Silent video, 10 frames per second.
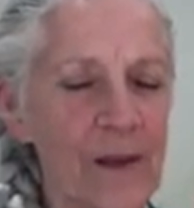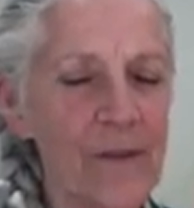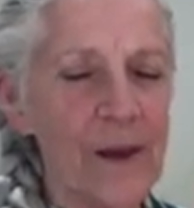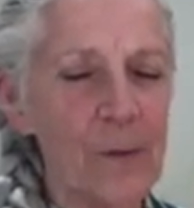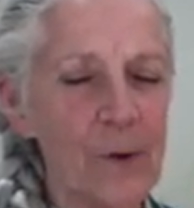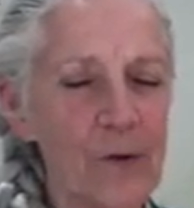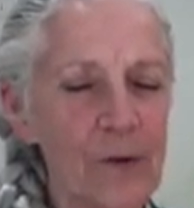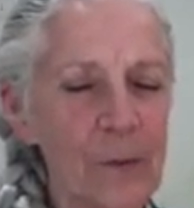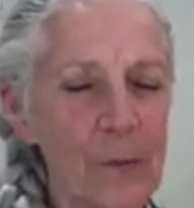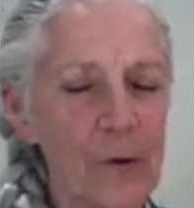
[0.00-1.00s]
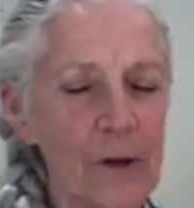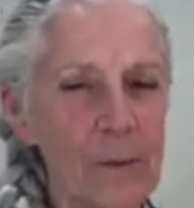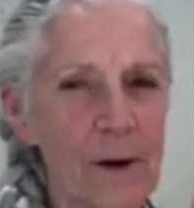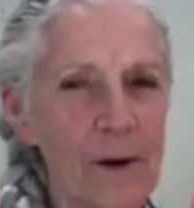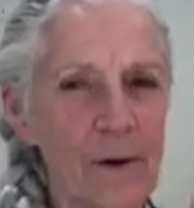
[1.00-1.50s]
then move the
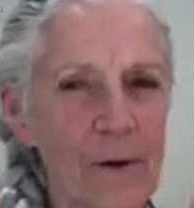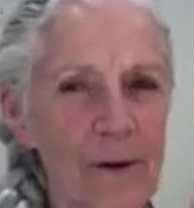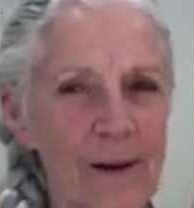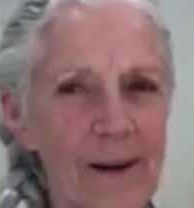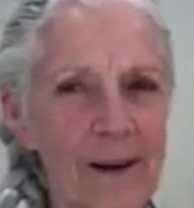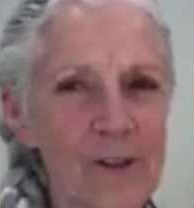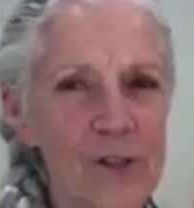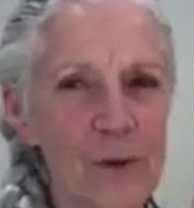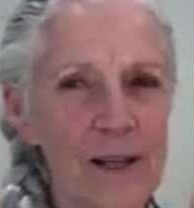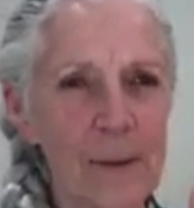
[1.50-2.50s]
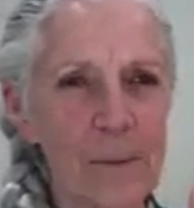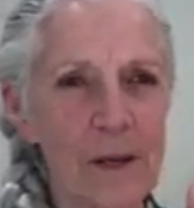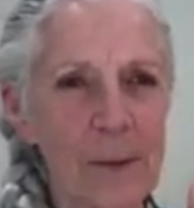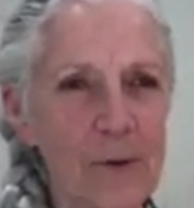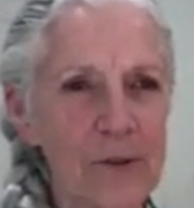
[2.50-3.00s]
pre-marrow. And she would get
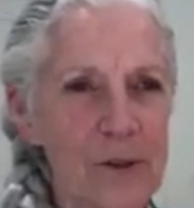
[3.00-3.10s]
people